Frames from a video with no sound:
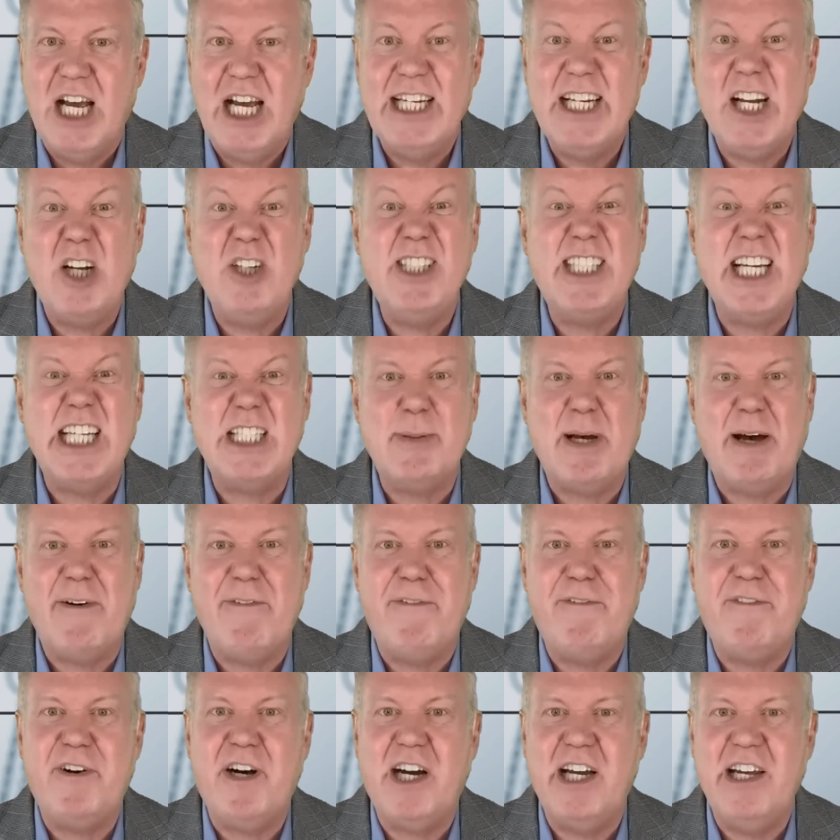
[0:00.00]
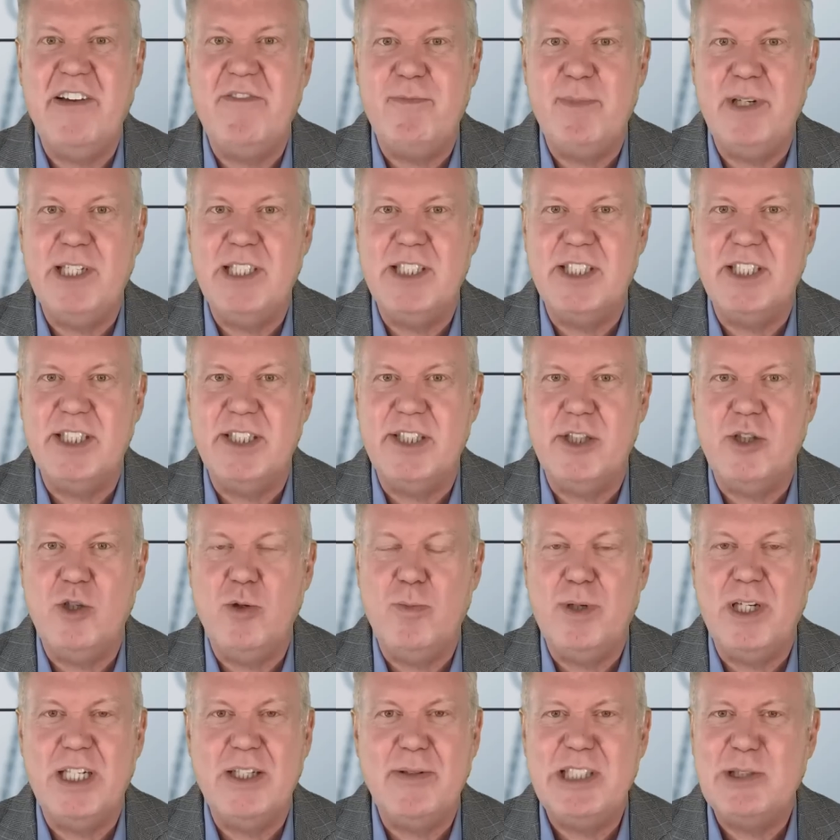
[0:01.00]
It only takes about 5 minutes to do,
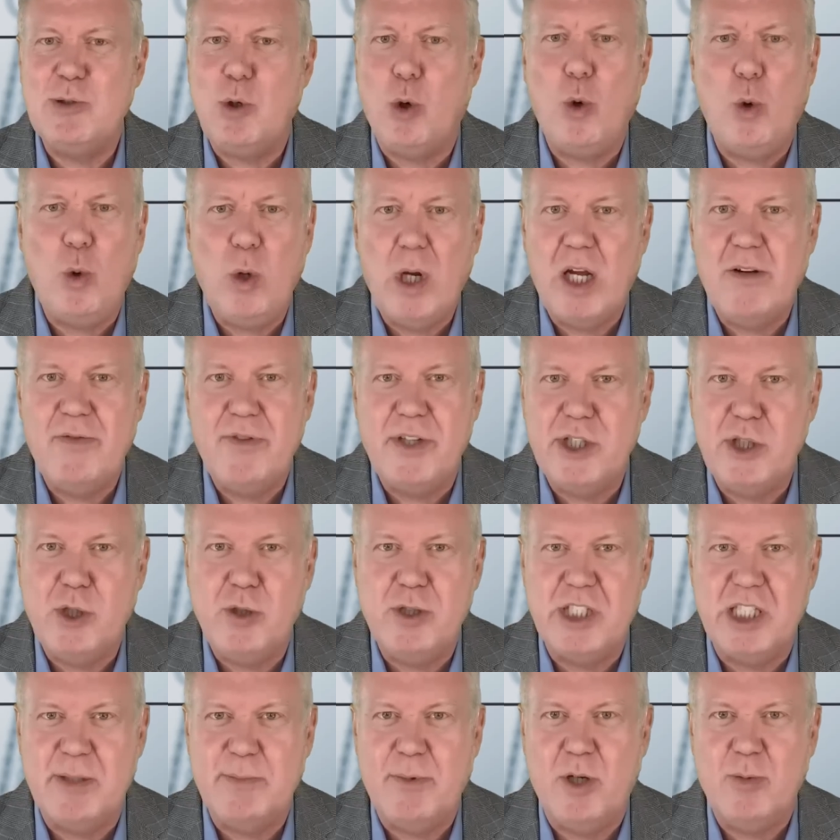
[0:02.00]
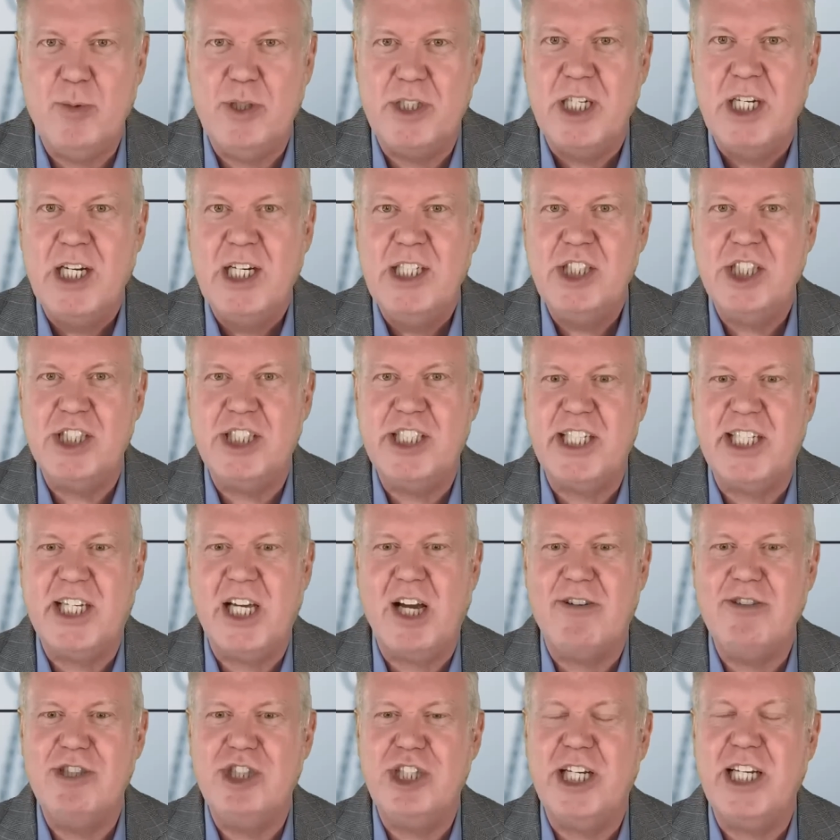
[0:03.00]
but it is all over the news at the moment, just
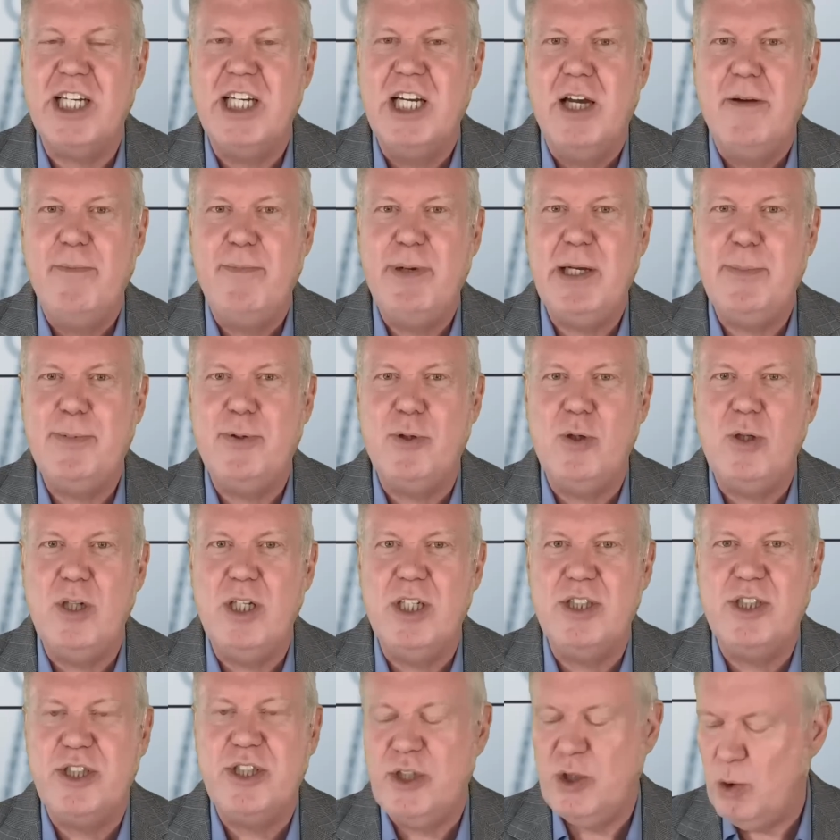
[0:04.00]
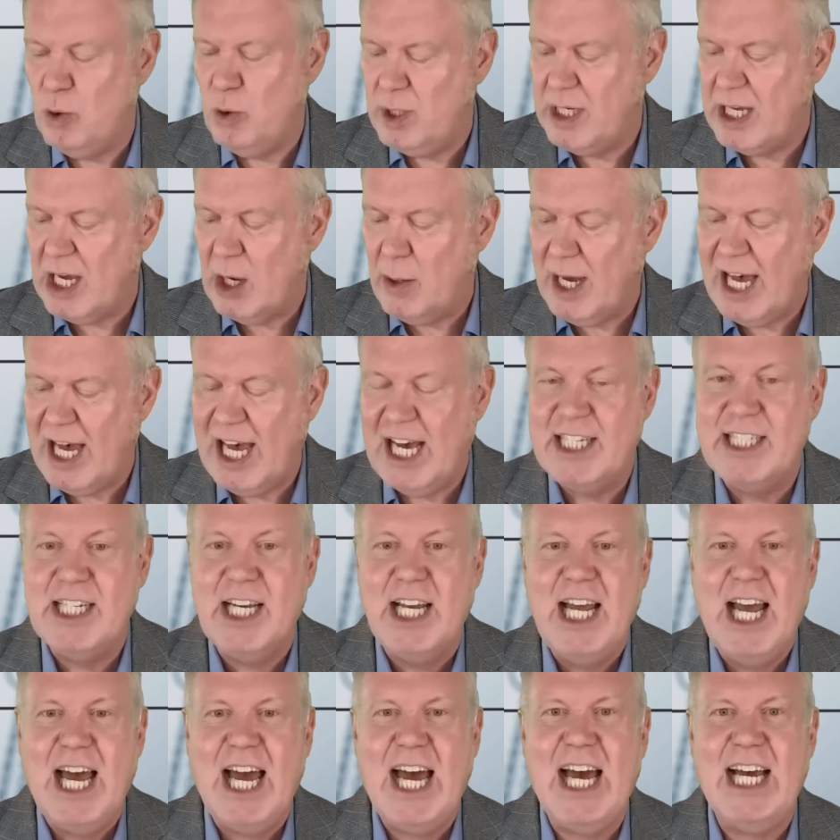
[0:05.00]
encouraging people to go ahead
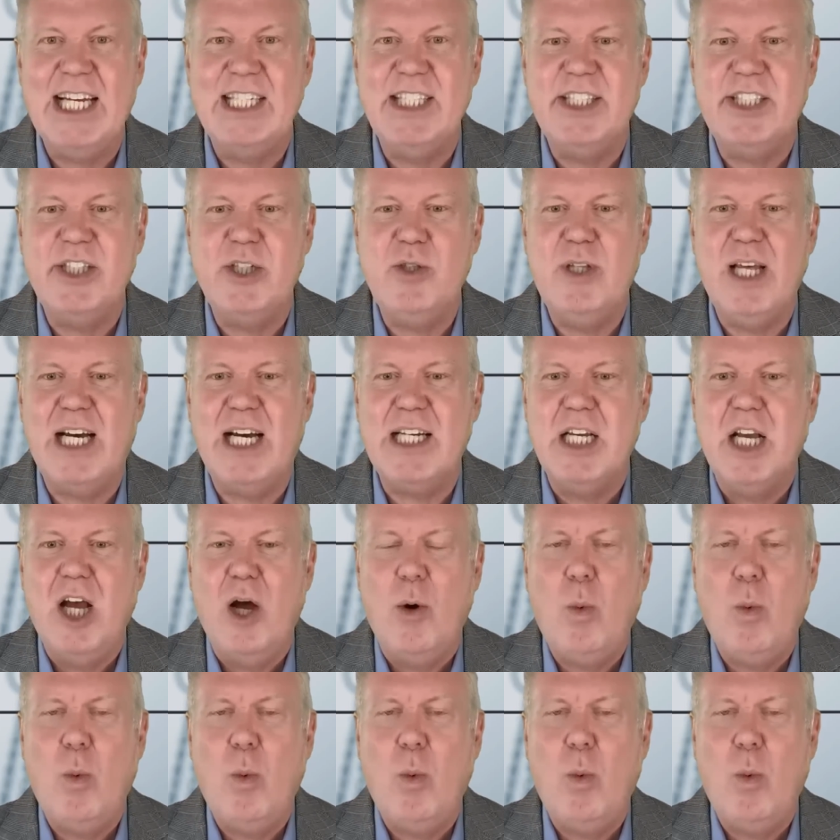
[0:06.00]
and do that.